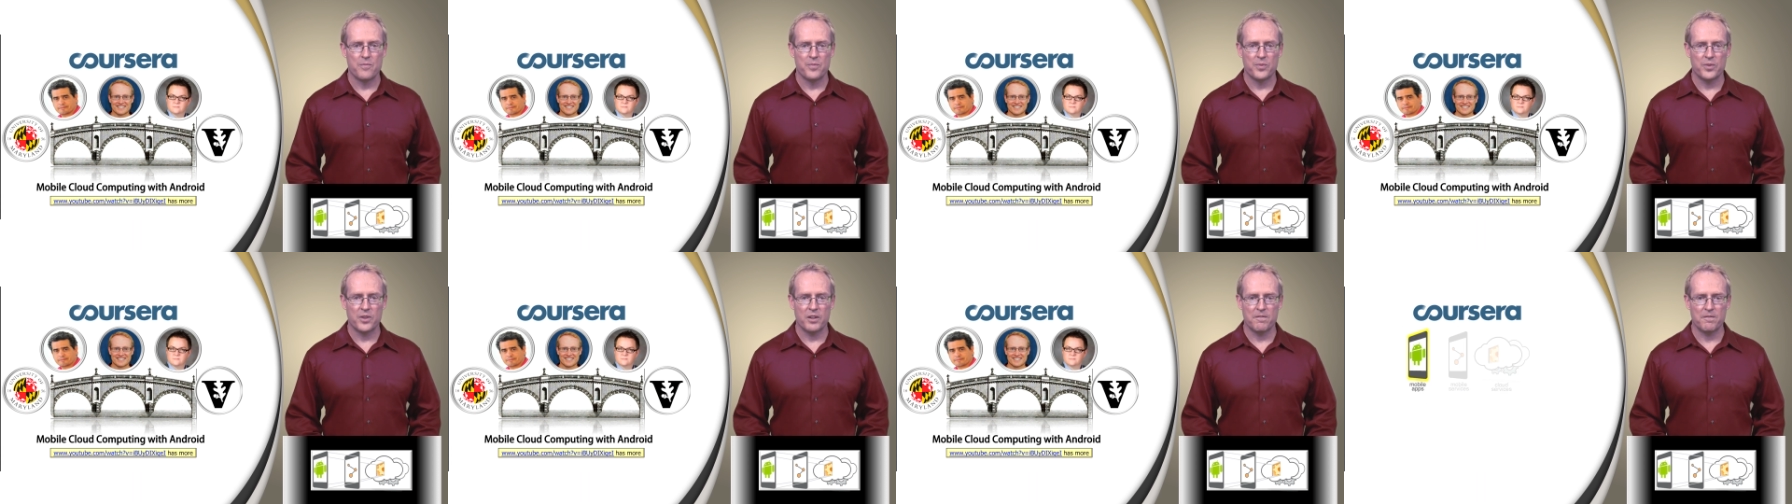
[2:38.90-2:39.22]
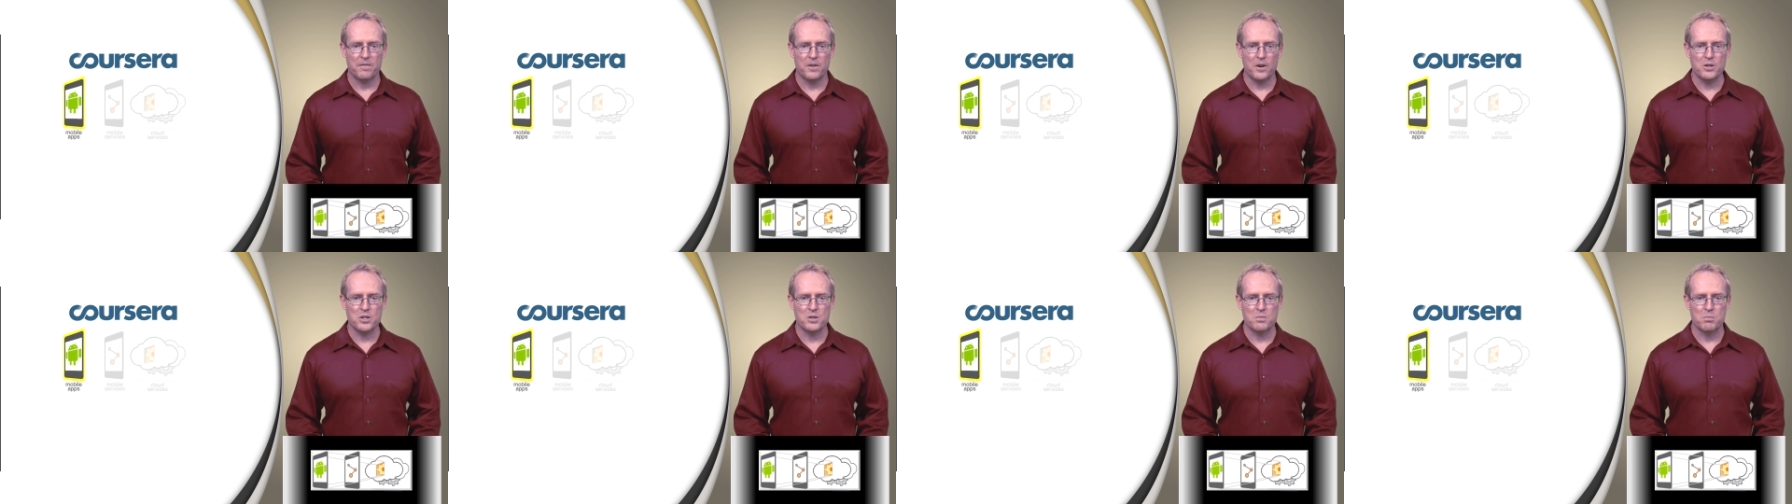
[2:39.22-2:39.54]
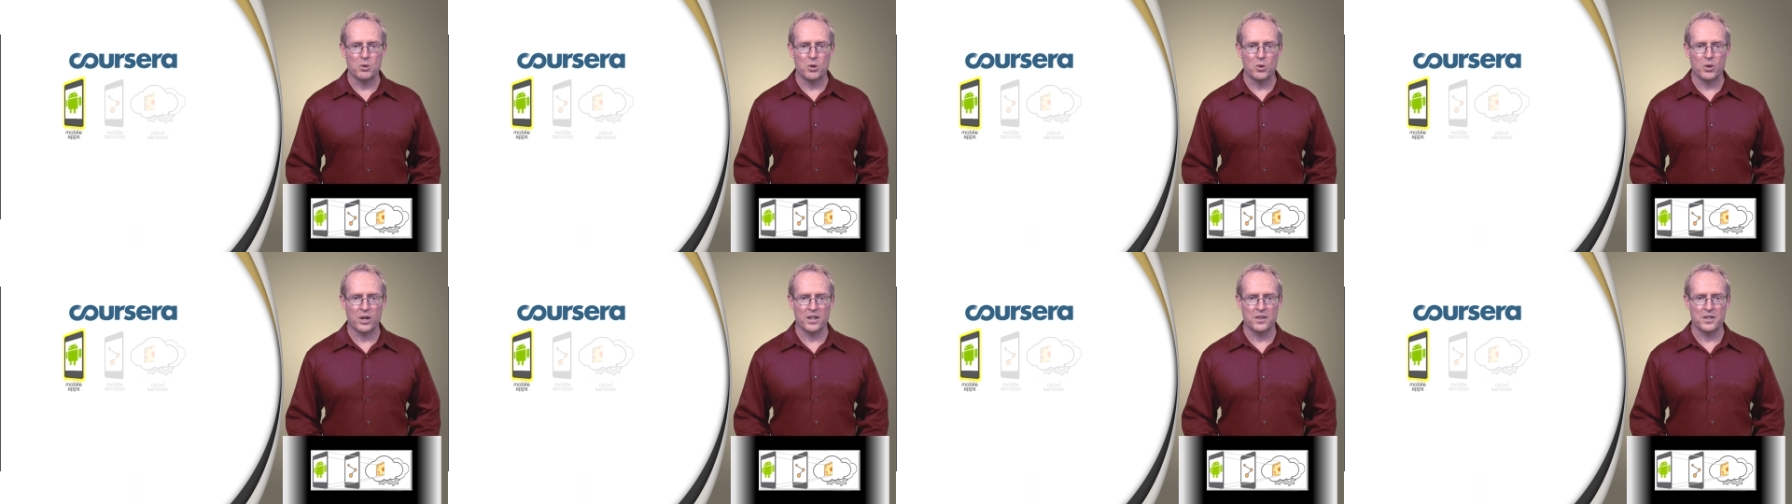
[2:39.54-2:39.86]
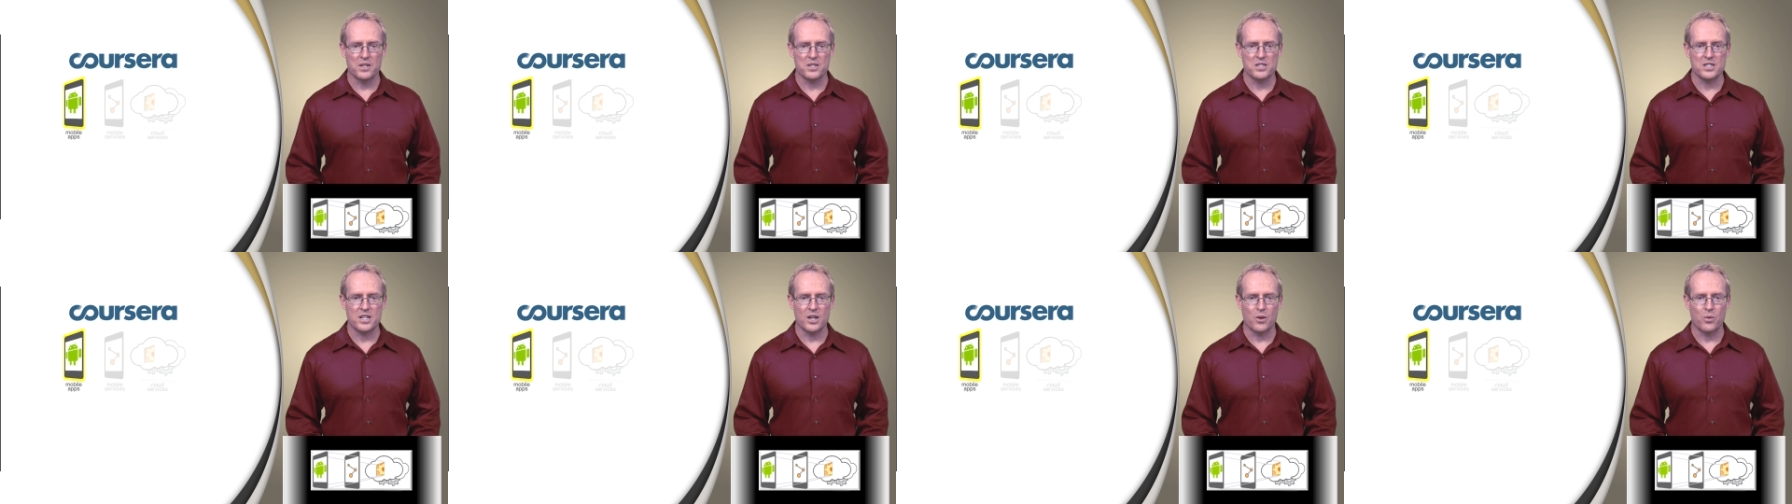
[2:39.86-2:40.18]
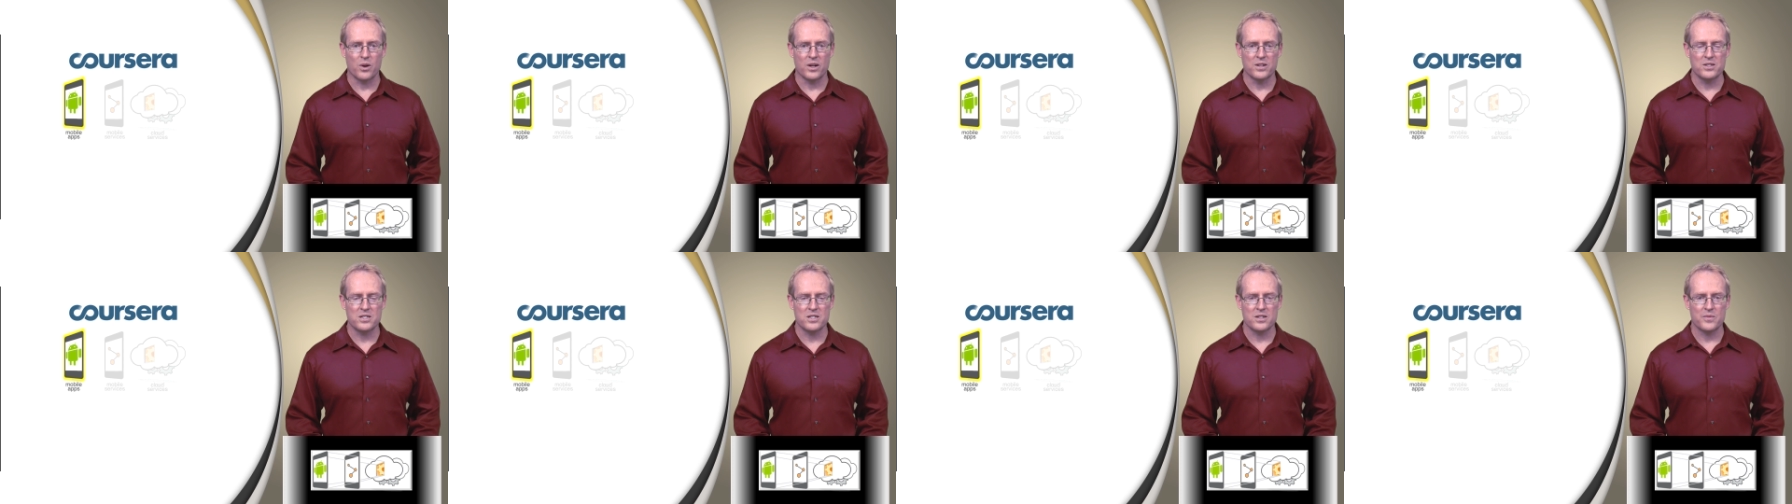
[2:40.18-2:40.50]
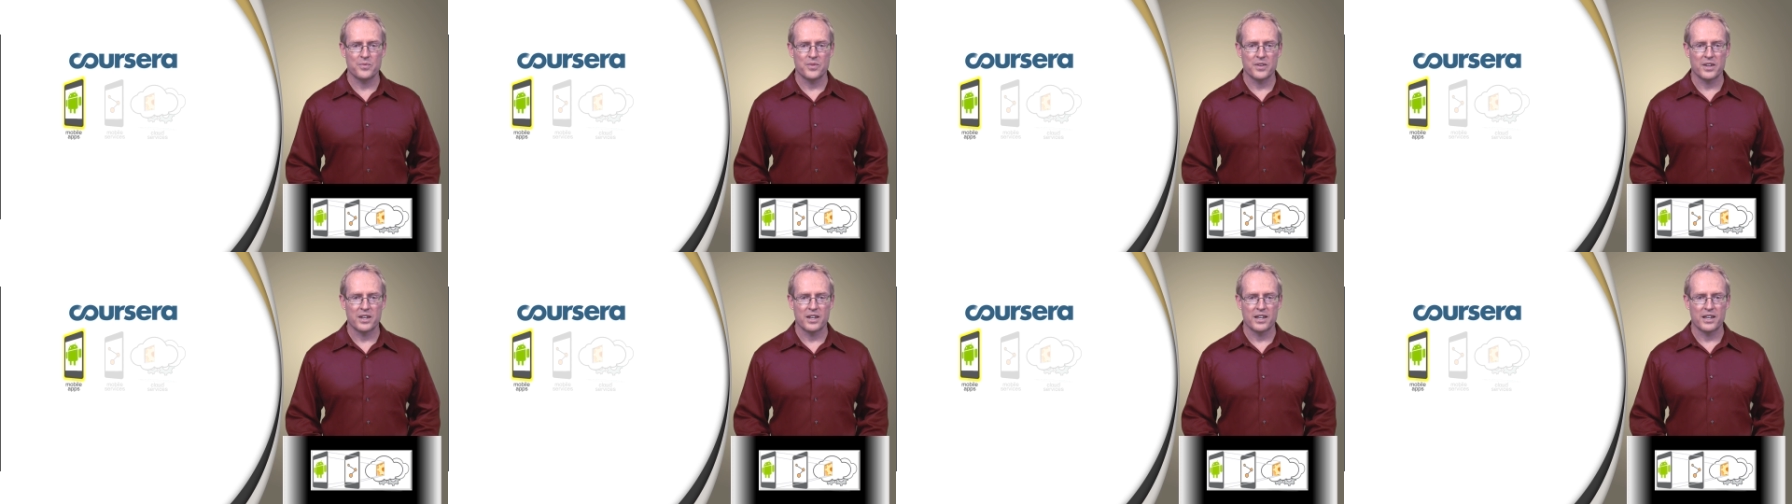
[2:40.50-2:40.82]
The first MOOC in this sequence,
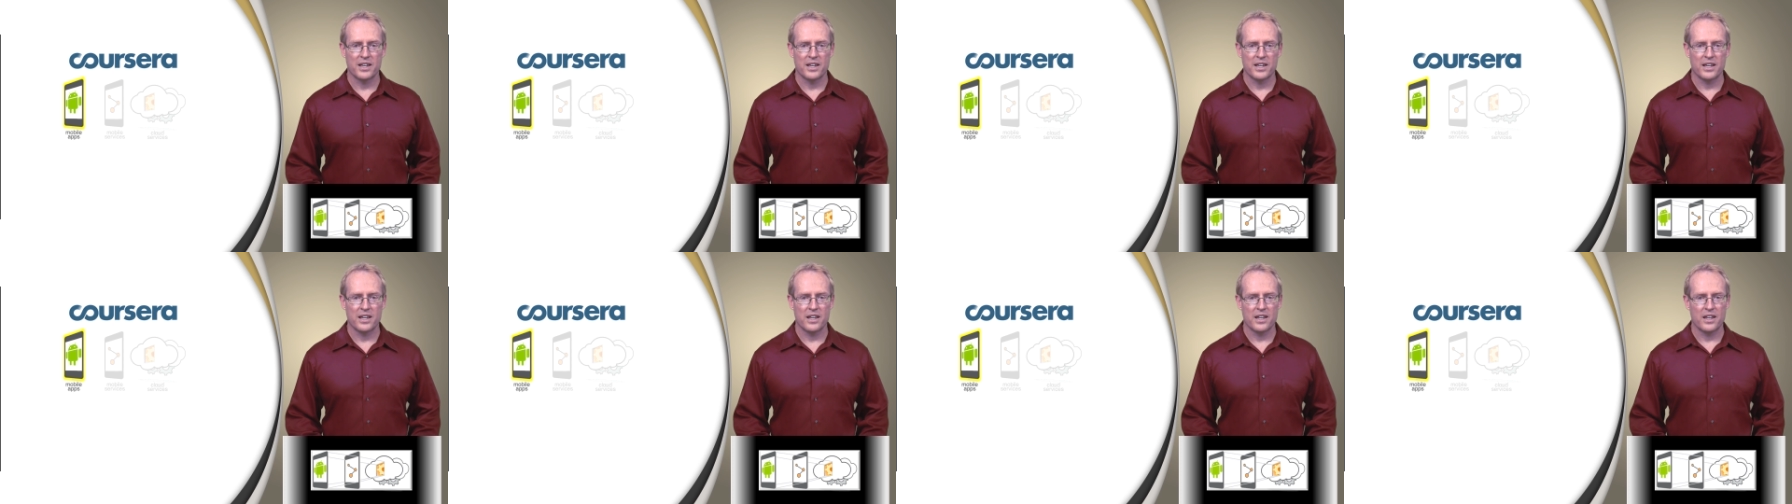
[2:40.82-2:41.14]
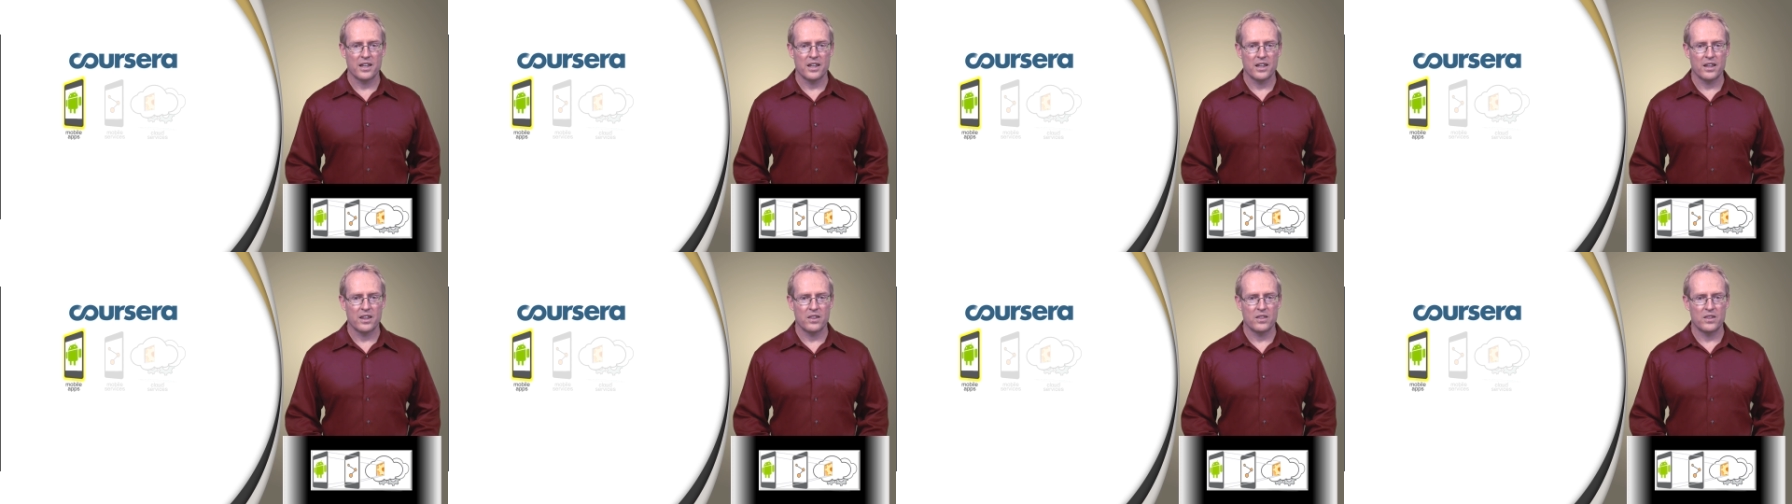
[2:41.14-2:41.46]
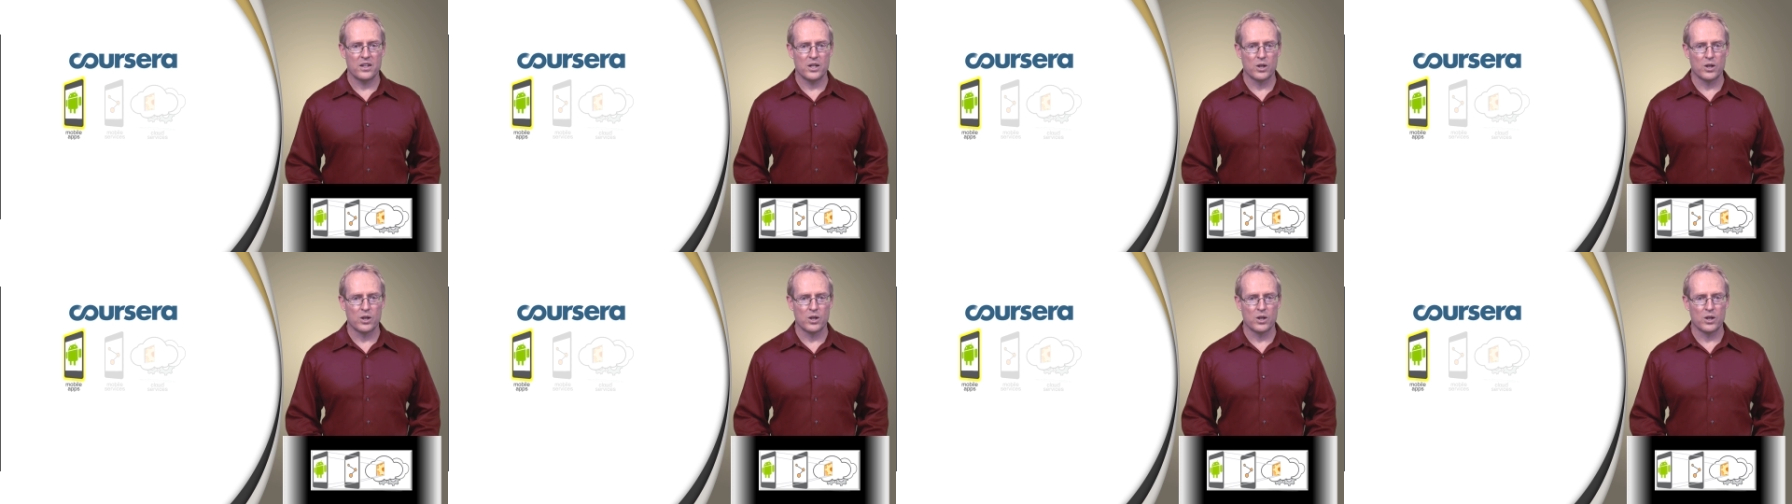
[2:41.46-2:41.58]
the